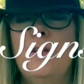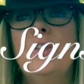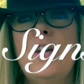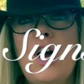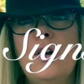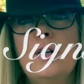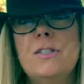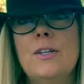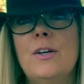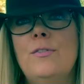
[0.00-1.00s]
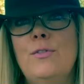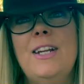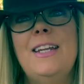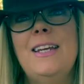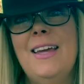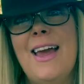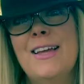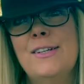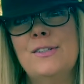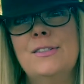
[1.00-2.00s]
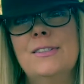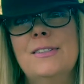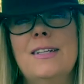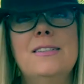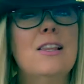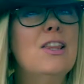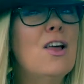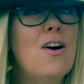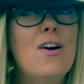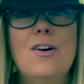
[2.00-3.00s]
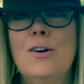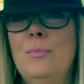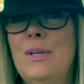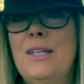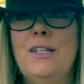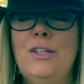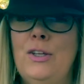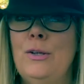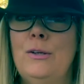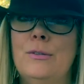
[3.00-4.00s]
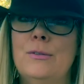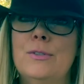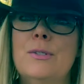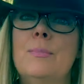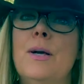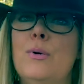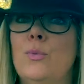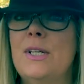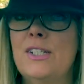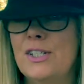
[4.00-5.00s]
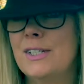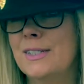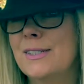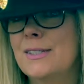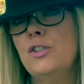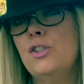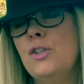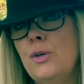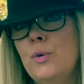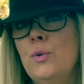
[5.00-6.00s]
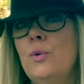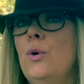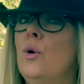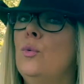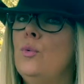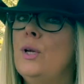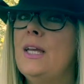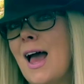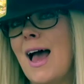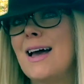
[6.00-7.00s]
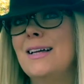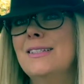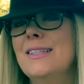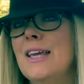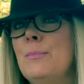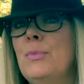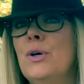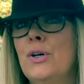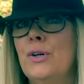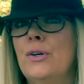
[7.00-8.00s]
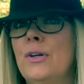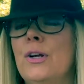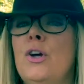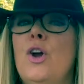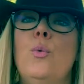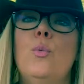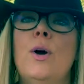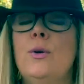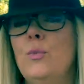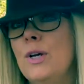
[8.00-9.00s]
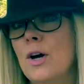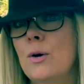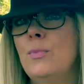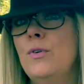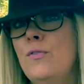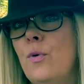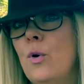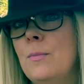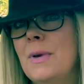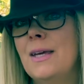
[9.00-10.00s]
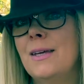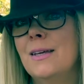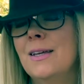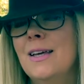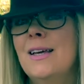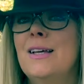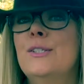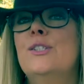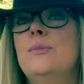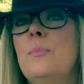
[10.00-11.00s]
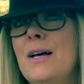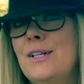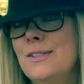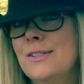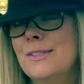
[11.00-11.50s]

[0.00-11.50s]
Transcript: The art of reading candles has long been used by witches to read as they burn when we are performing spells.